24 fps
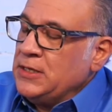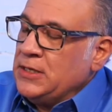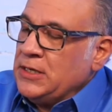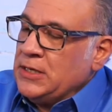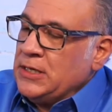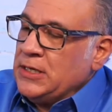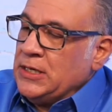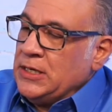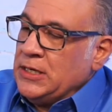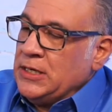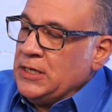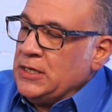
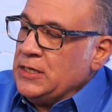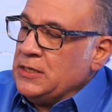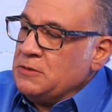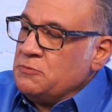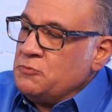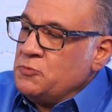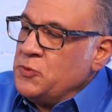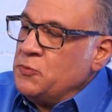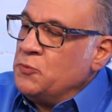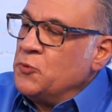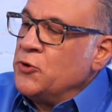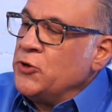
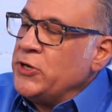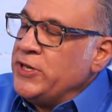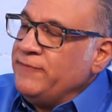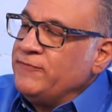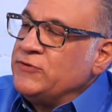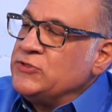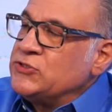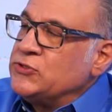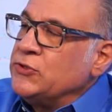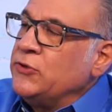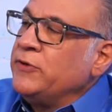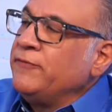and we weren't even
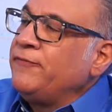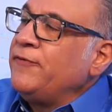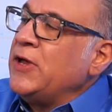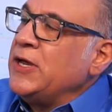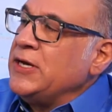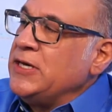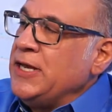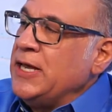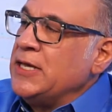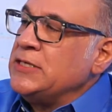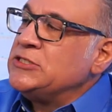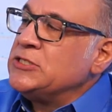
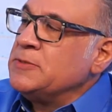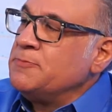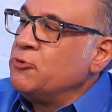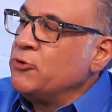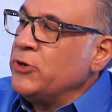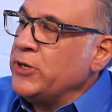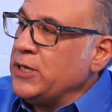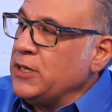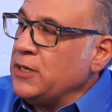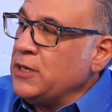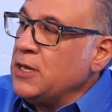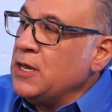certified yet to
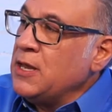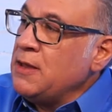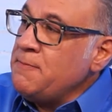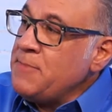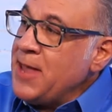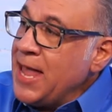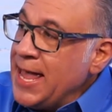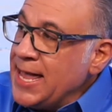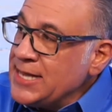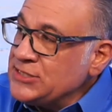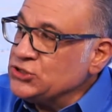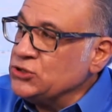bring
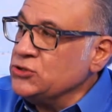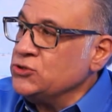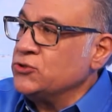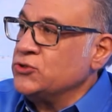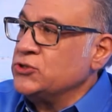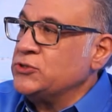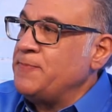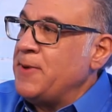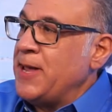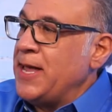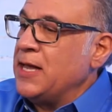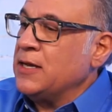
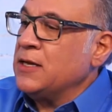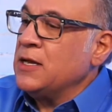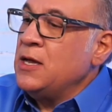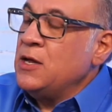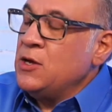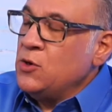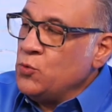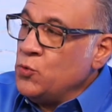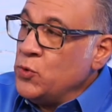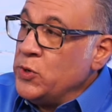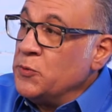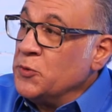passengers back.
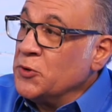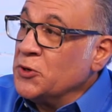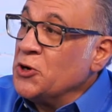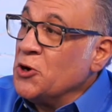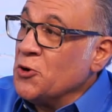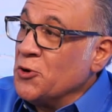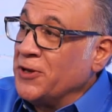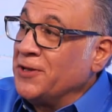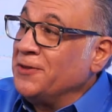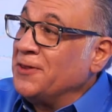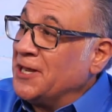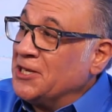We were
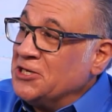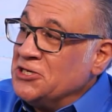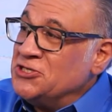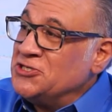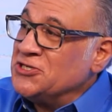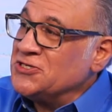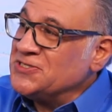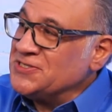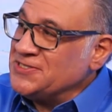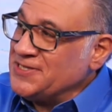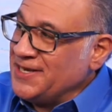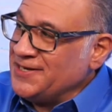going, like you
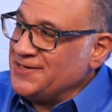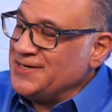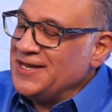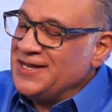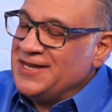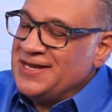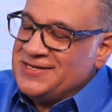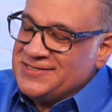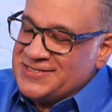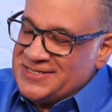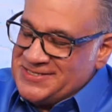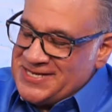just said,
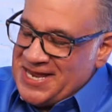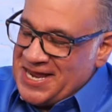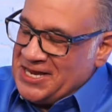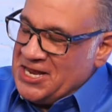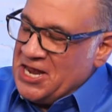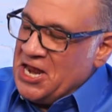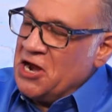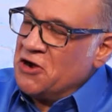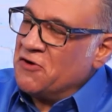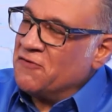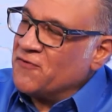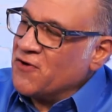to take
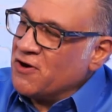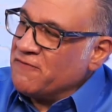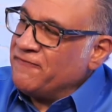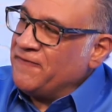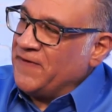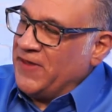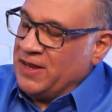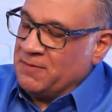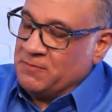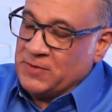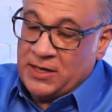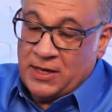care of our
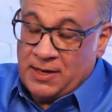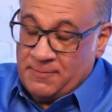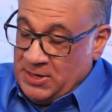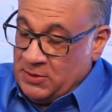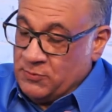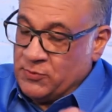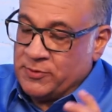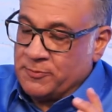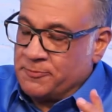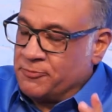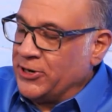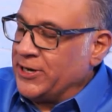family. I mean,
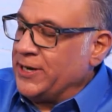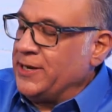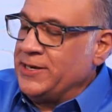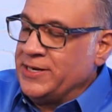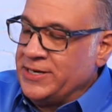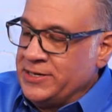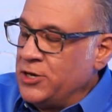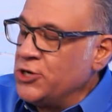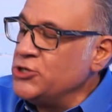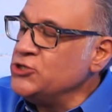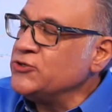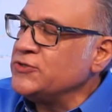we were bringing
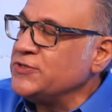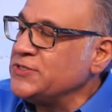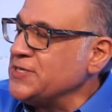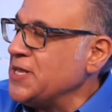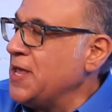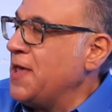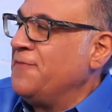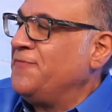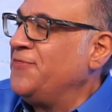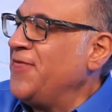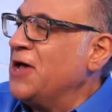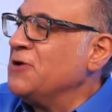in hundreds of
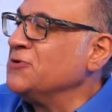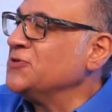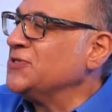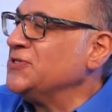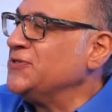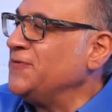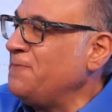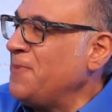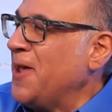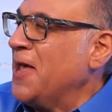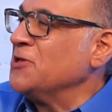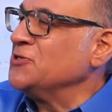thousands
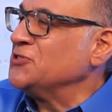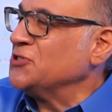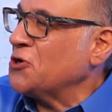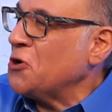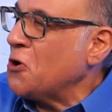of pounds of